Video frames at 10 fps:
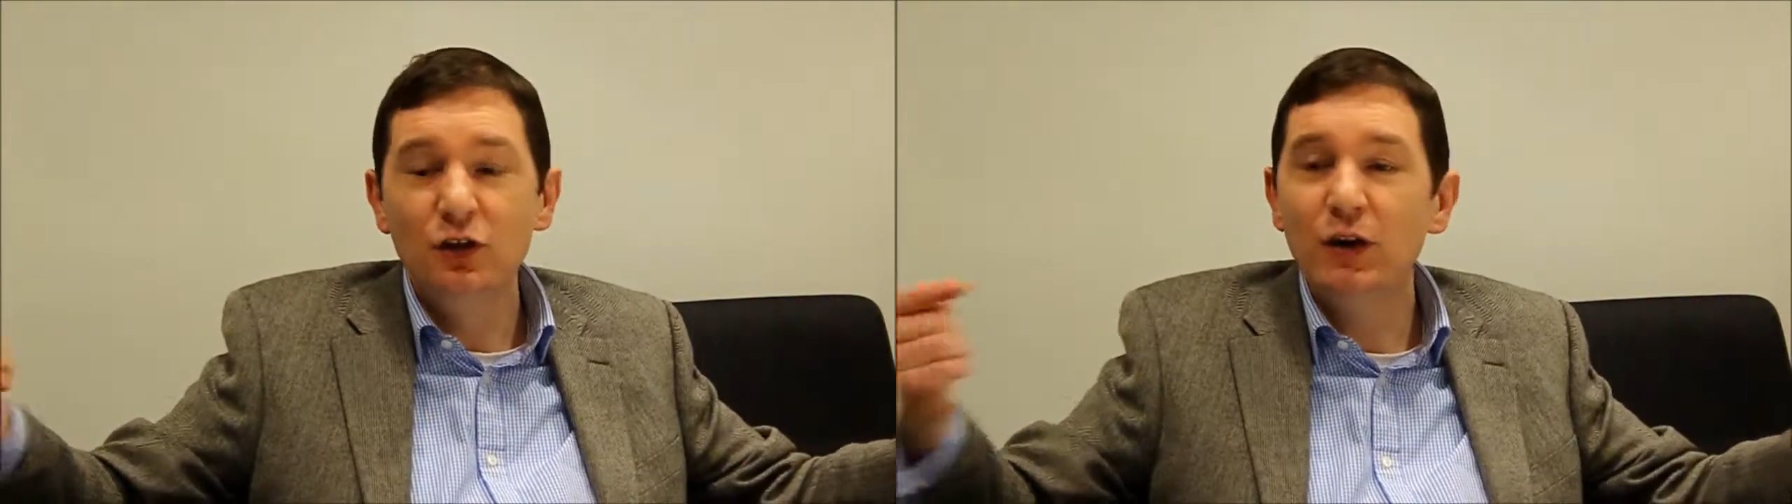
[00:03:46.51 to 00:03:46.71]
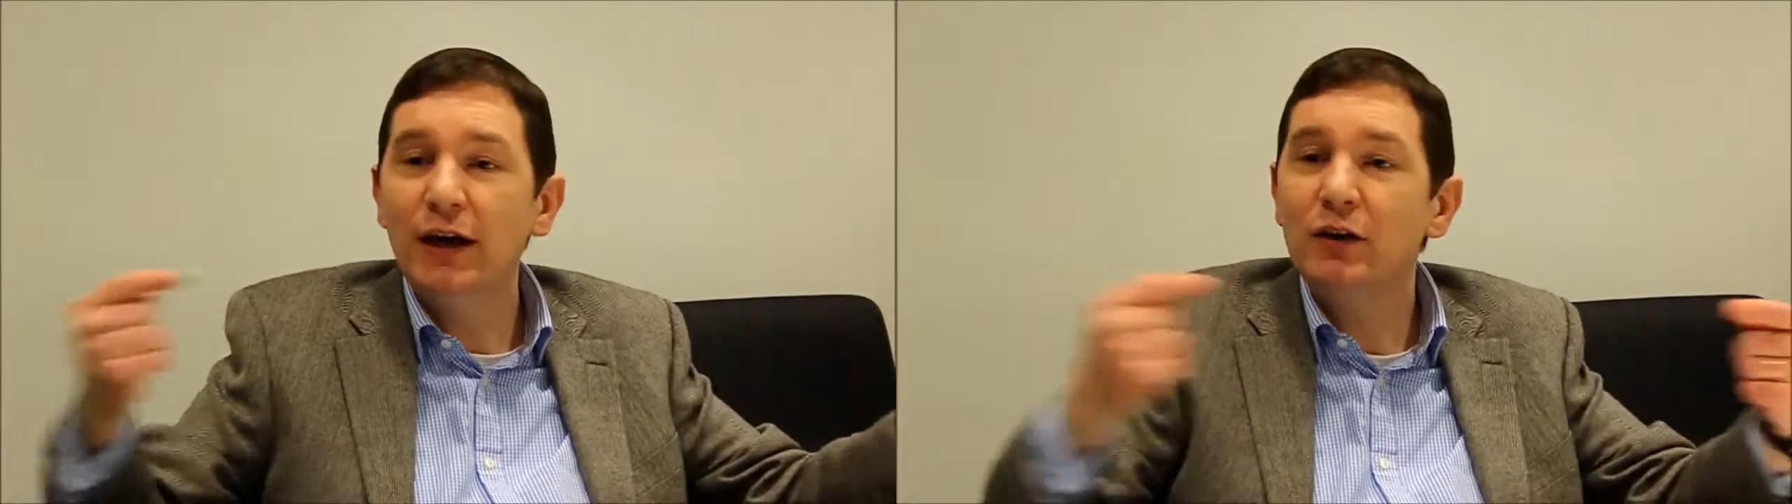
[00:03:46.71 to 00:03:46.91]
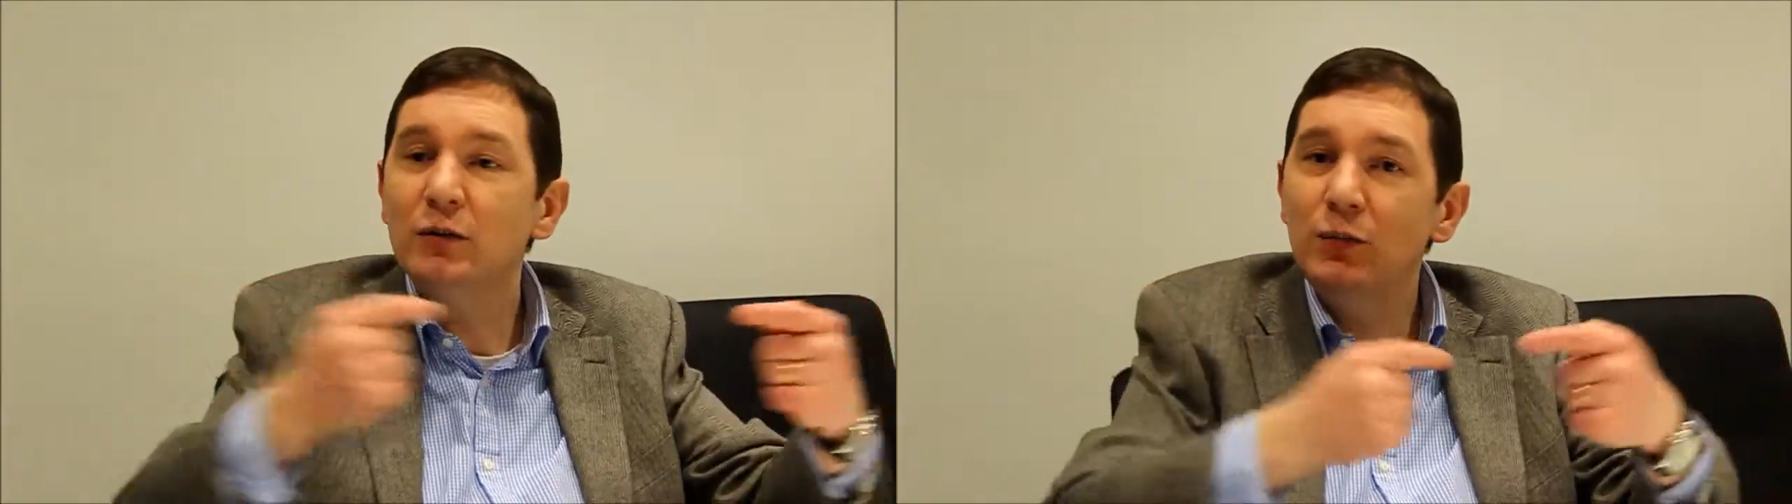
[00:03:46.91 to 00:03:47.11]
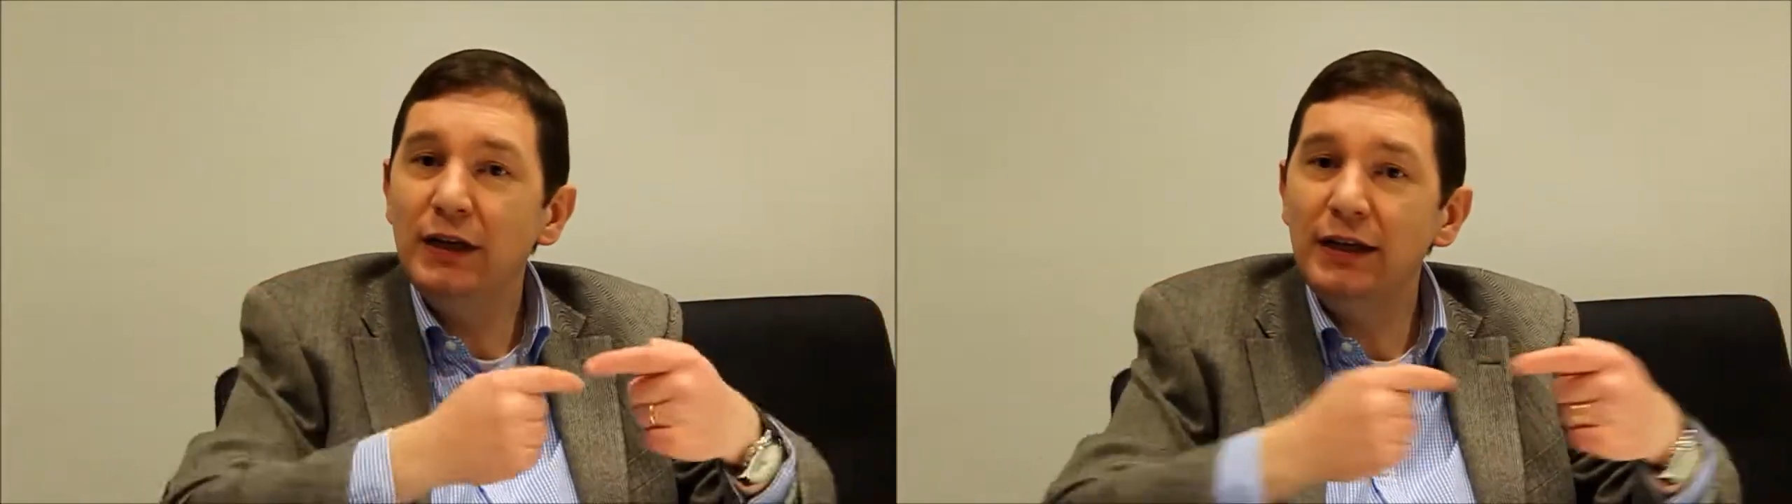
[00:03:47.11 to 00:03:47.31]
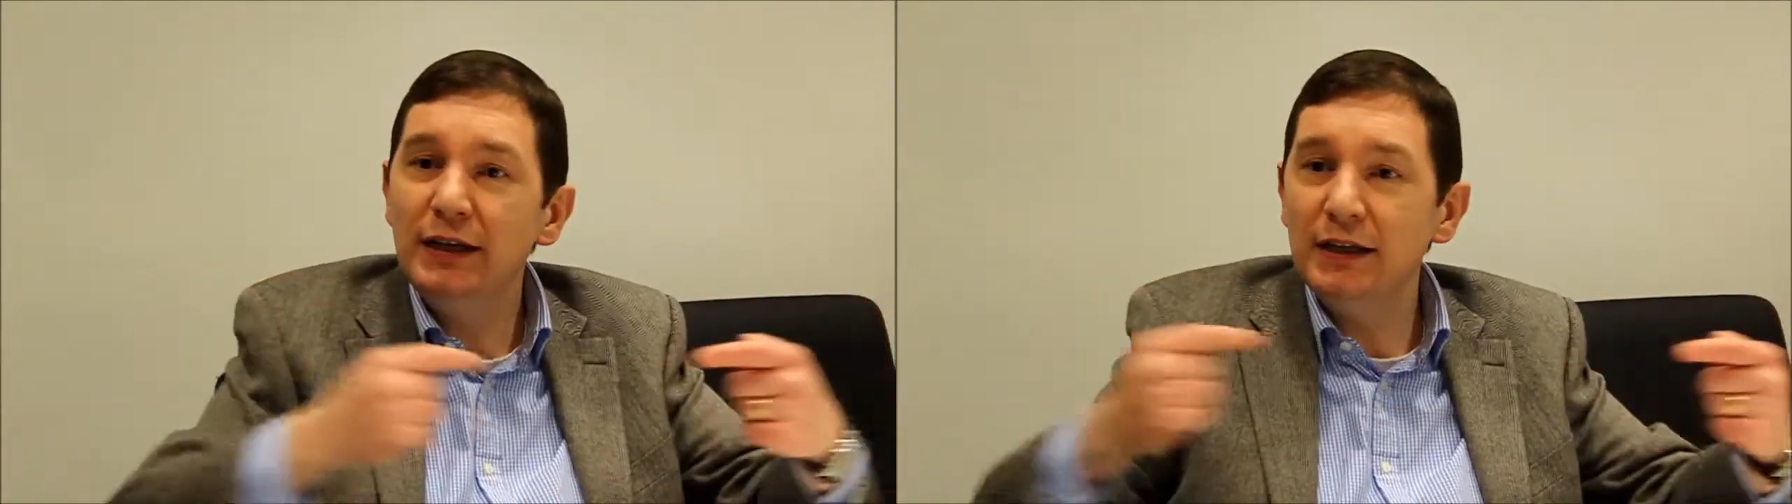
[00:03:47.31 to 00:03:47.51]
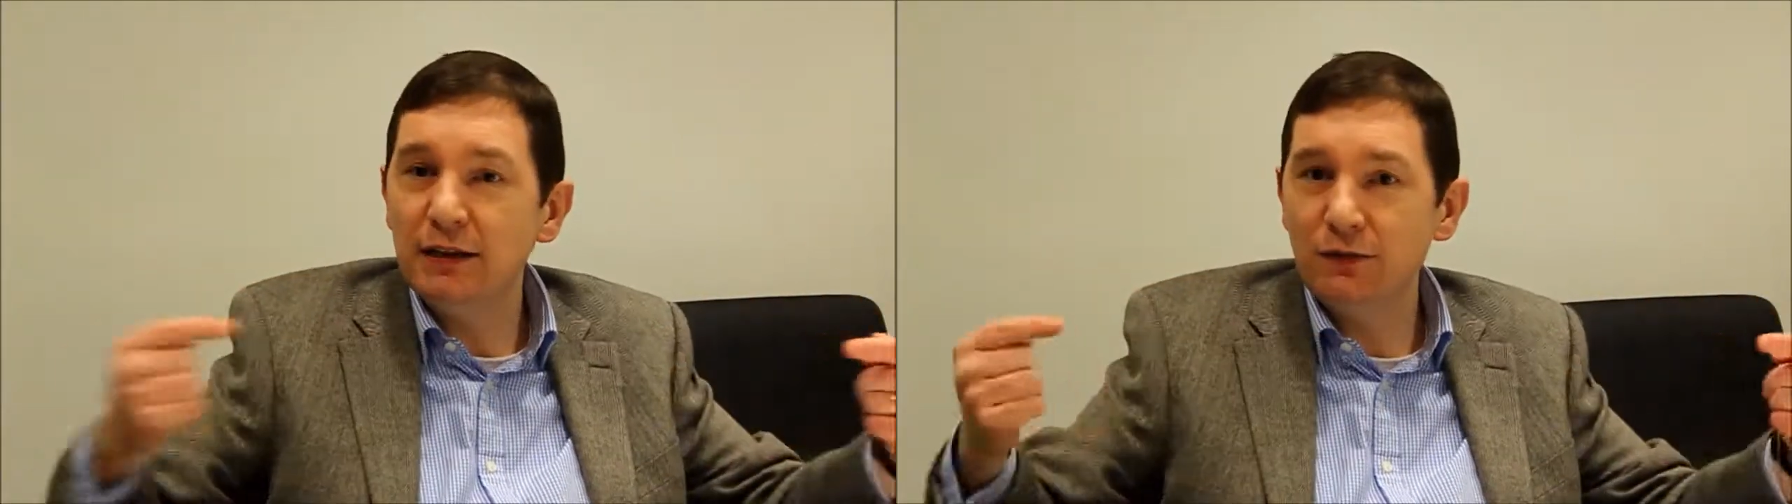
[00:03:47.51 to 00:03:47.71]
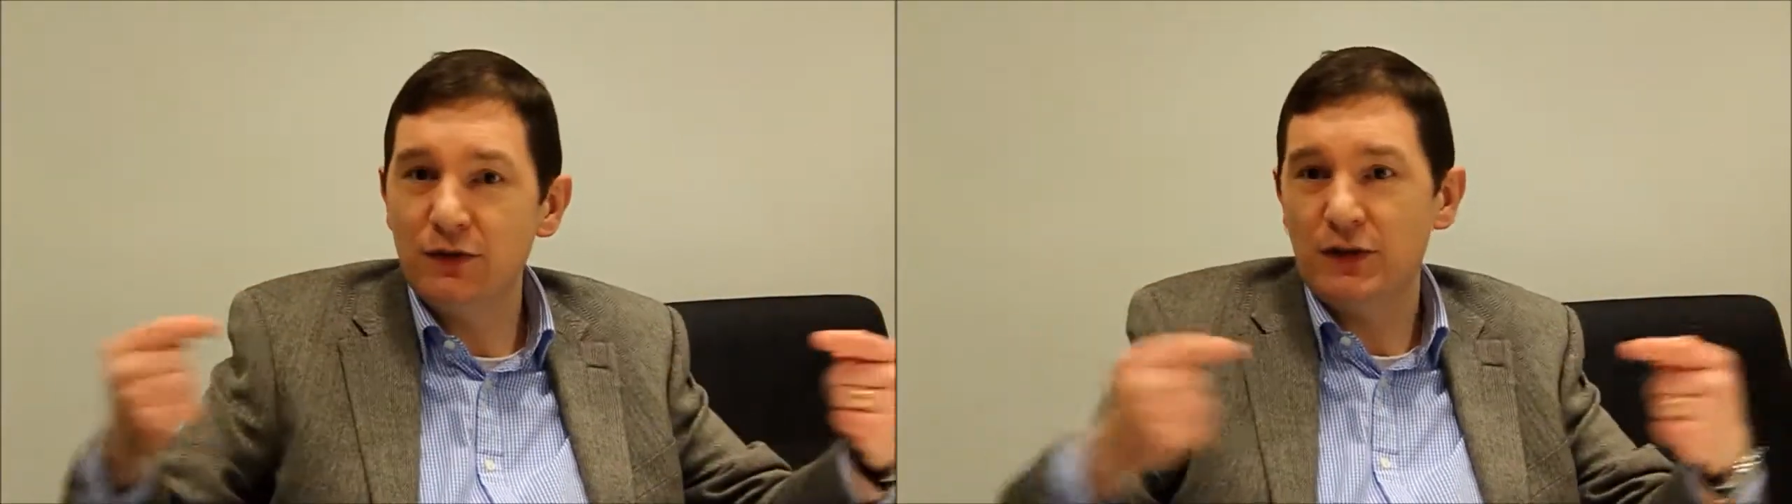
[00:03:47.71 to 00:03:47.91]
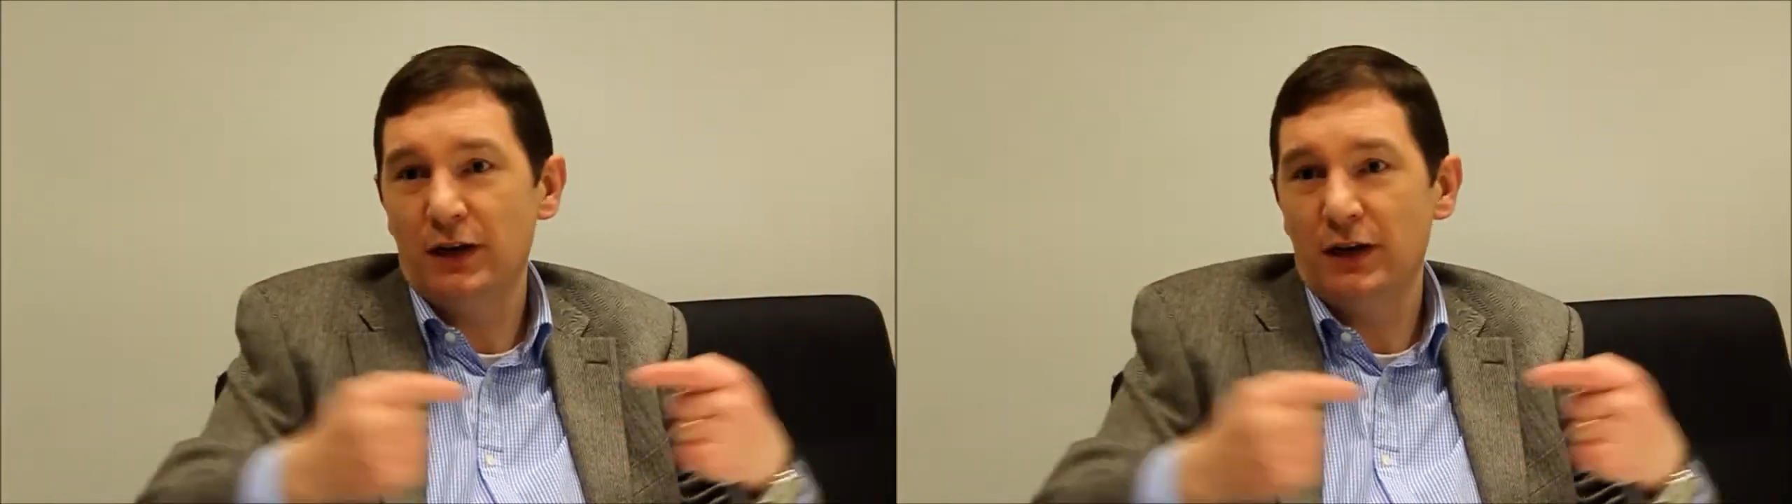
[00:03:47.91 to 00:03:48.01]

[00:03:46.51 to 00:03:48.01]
you get a completely different